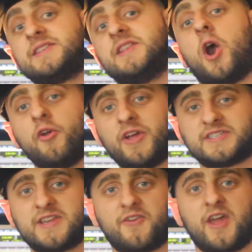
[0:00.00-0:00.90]
all that
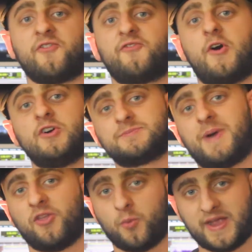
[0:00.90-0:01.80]
stuff kind of falls
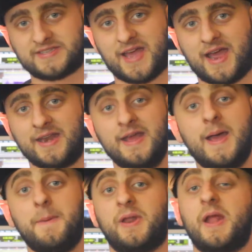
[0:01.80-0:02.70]
by the wayside.
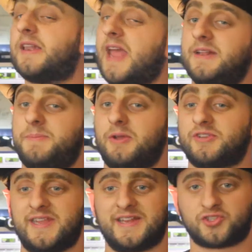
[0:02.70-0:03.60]
But people tend
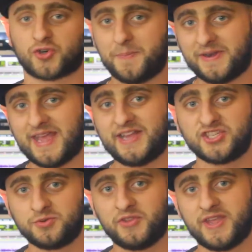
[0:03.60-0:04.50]
to get
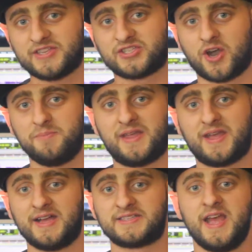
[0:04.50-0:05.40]
trepidation when they get started
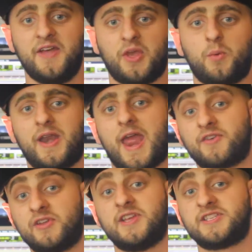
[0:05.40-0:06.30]
because they want
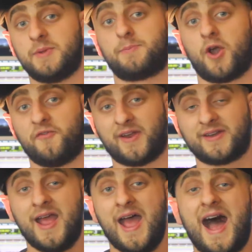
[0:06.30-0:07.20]
everything to be perfect.
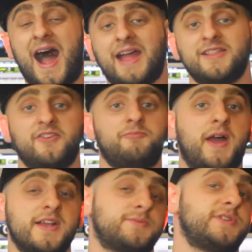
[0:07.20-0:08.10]
I live by
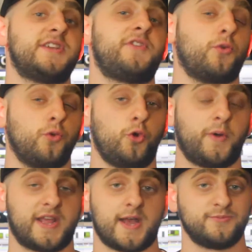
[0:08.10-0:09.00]
a specific rule when
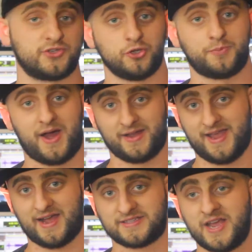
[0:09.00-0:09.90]
it comes to new
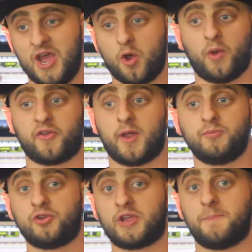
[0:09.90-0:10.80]
podcasts. Whether I'm
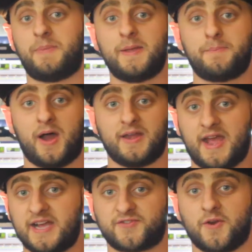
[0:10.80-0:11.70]
doing a big
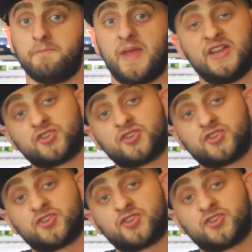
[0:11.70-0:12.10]
podcast for a major